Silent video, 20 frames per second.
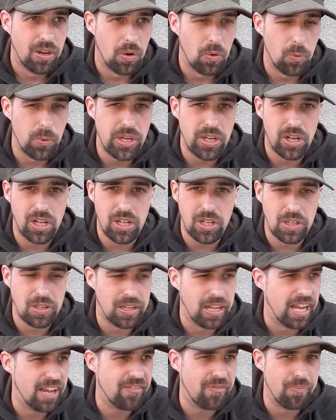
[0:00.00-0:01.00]
we
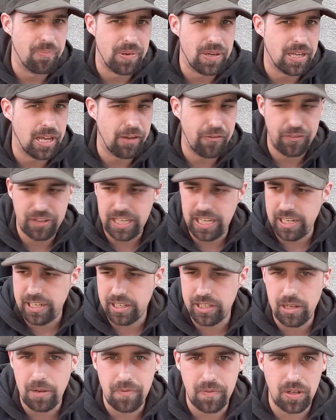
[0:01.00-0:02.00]
all have be, have
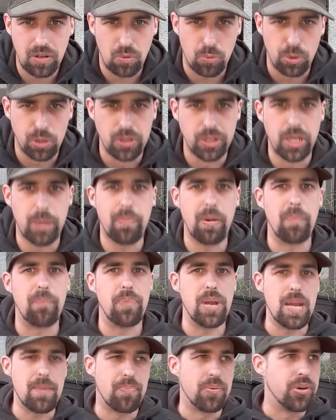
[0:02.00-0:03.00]
taken a rolled up a
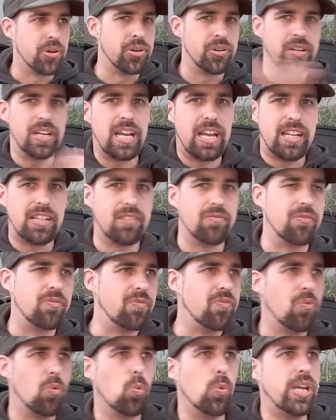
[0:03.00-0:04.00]
paper and
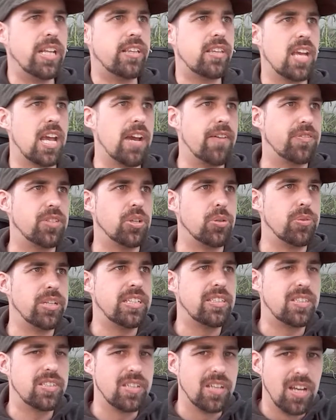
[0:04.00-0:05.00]
went after
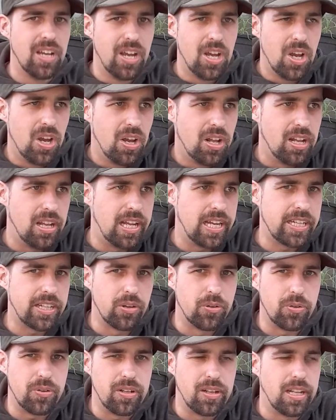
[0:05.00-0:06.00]
it like
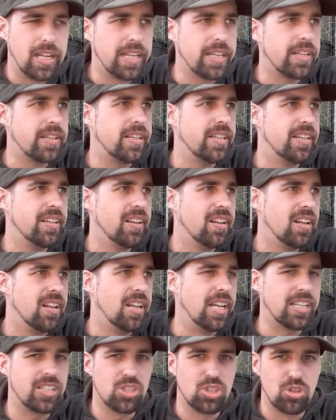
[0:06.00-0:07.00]
a like
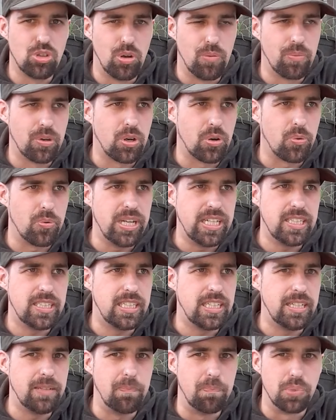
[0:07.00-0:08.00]
like some
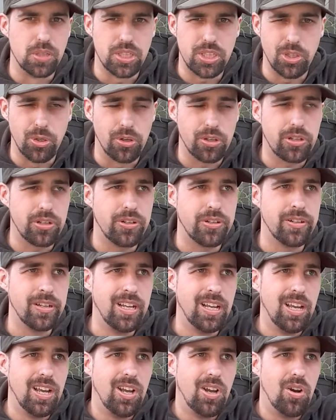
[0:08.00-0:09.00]
crazy
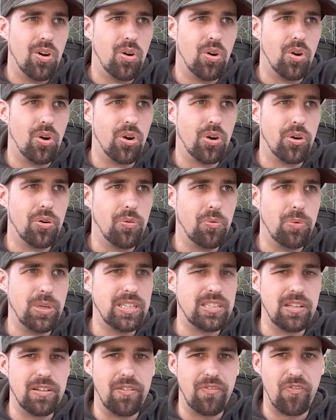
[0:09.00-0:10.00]
berserker or
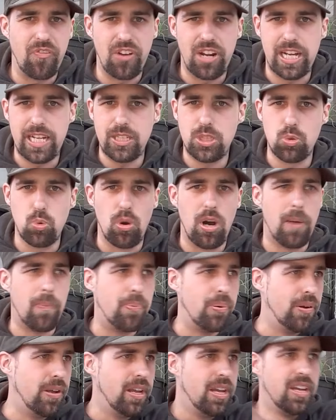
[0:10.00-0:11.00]
with a fly
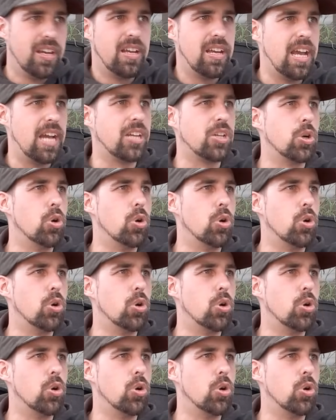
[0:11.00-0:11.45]
swap and